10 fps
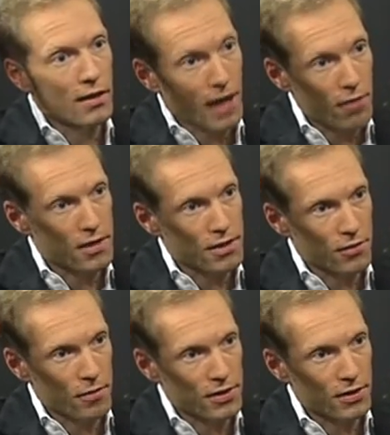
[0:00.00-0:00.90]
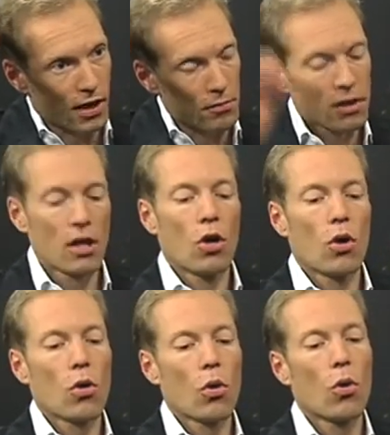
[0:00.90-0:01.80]
currents from the scalp,
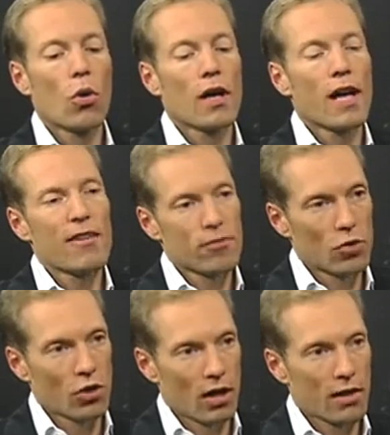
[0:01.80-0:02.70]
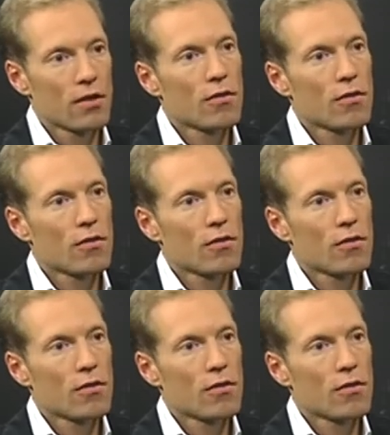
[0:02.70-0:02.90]
or fMRI,